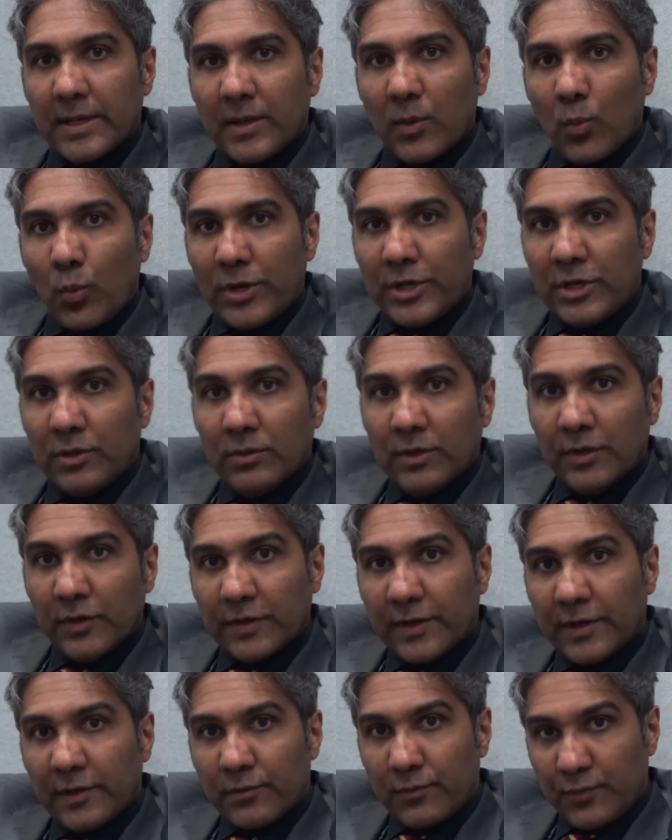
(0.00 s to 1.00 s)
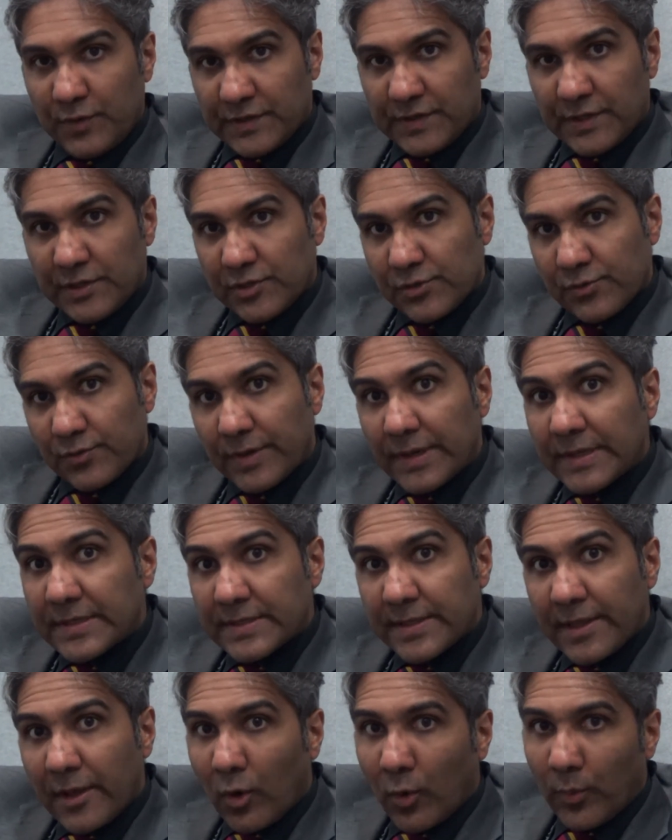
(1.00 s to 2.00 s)
when you look at residual
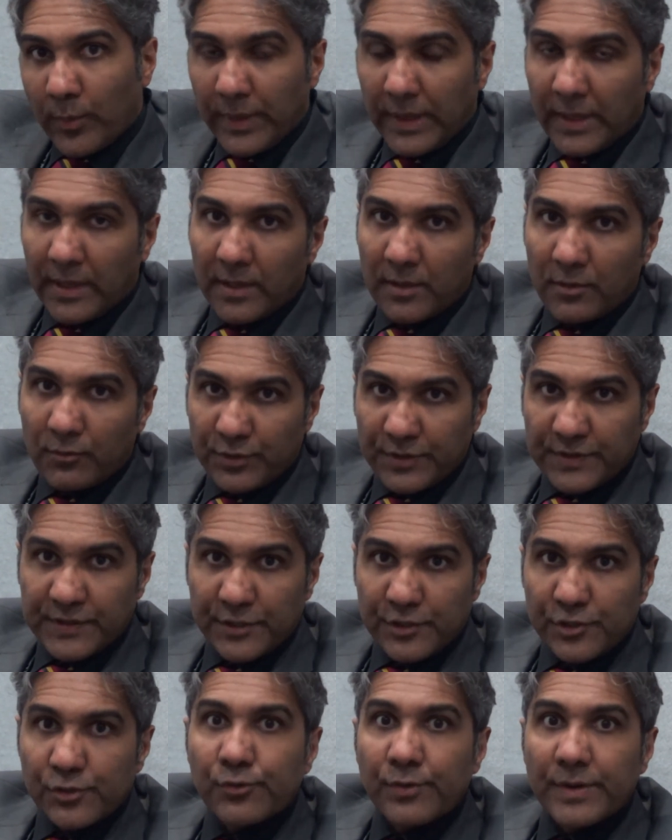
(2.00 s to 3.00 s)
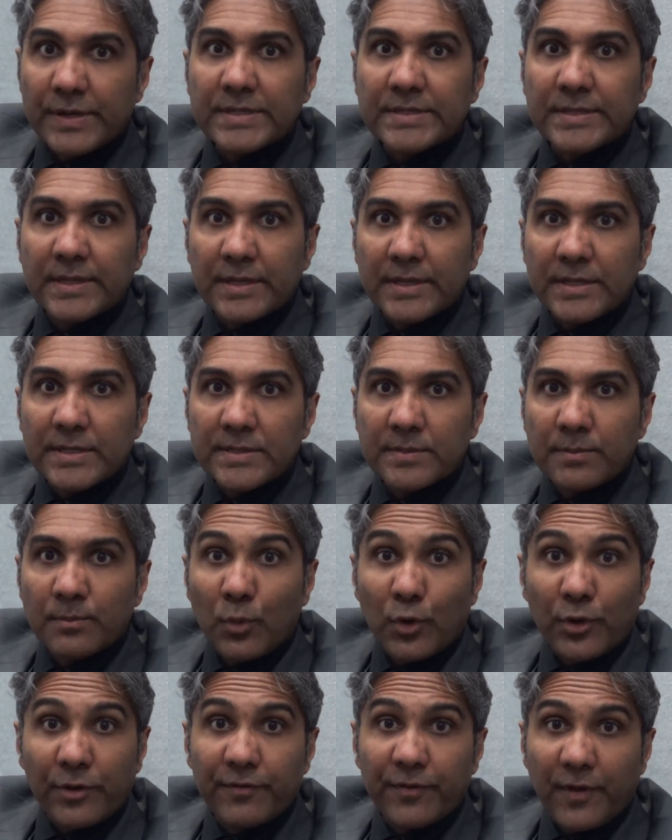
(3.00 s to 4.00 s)
risk, there will be residual risk that is
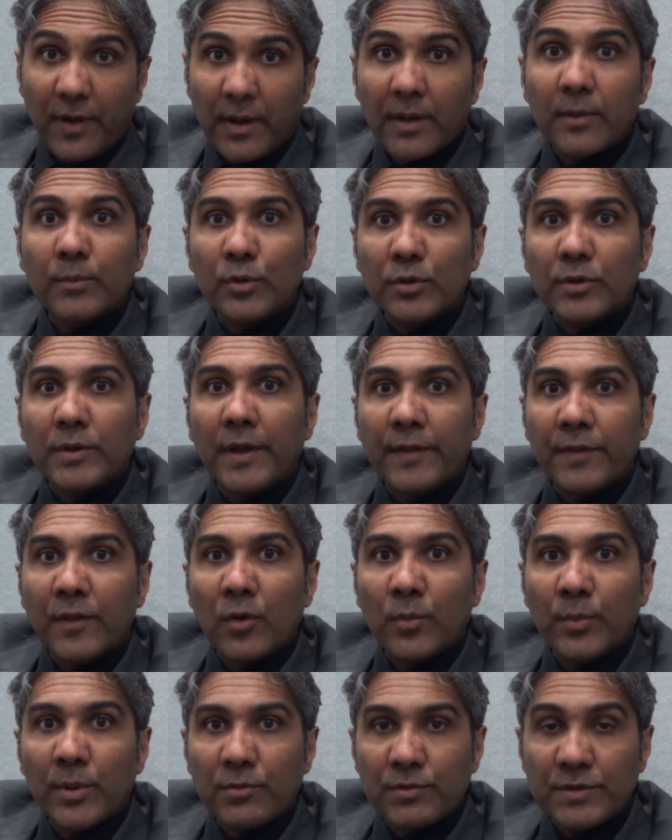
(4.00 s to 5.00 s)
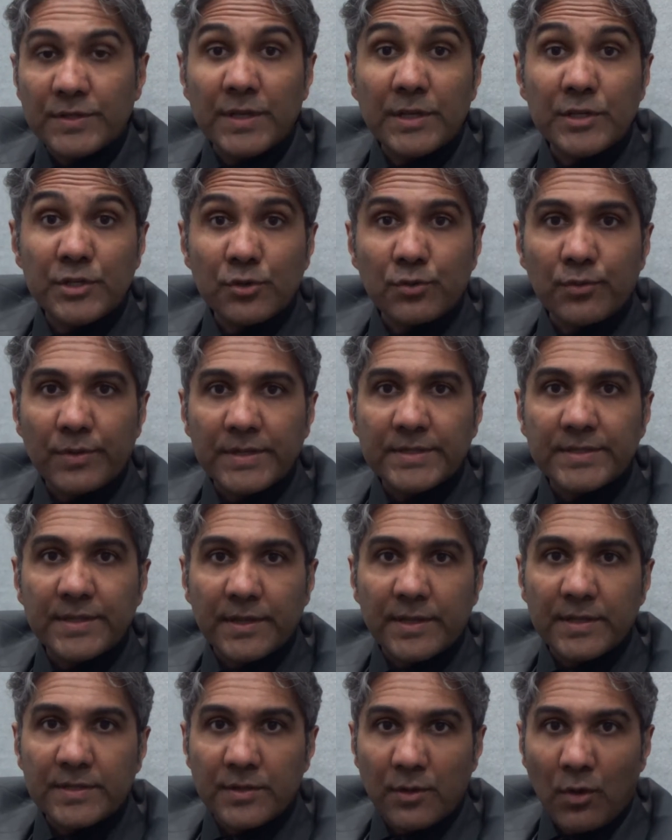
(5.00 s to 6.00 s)
modifiable and there will be residual risk
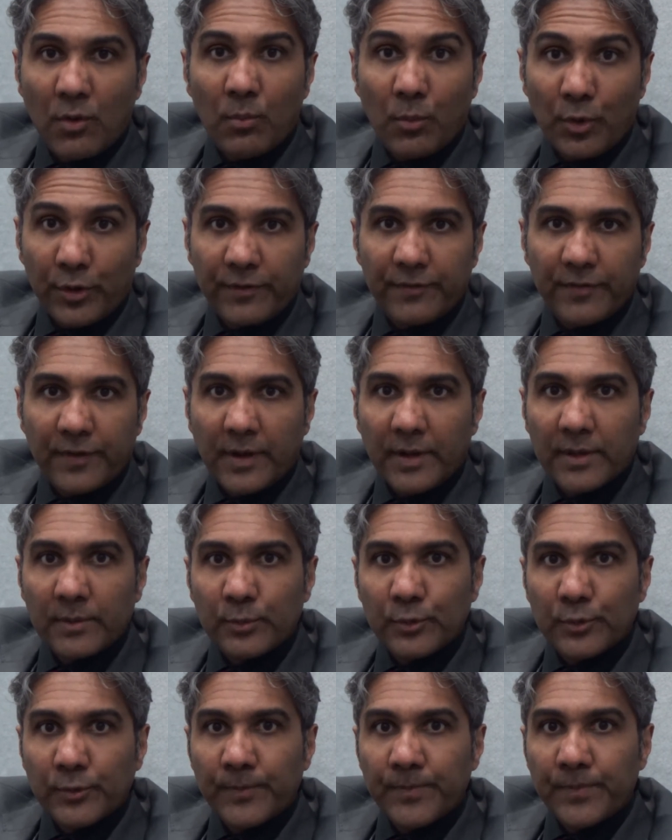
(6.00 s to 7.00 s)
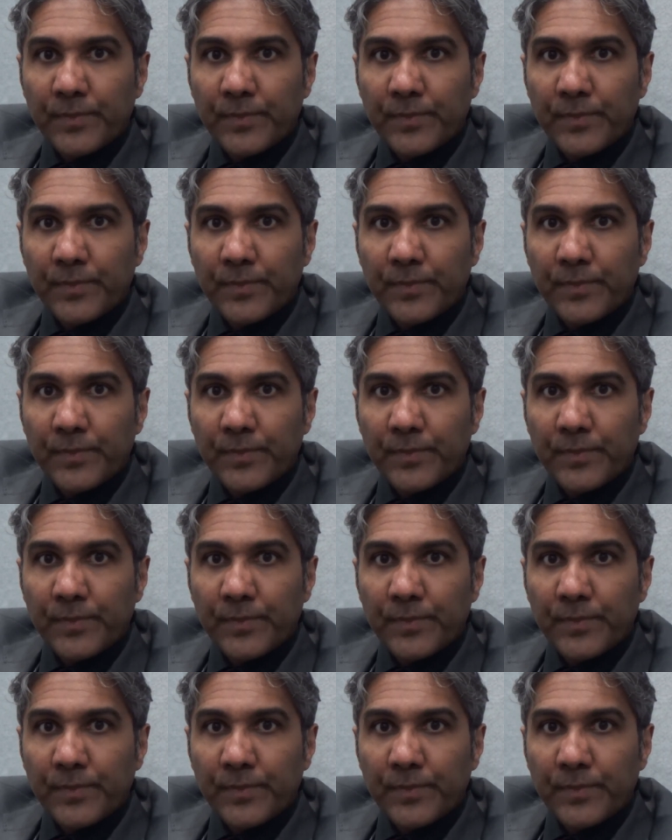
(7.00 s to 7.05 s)
that is not modifiable.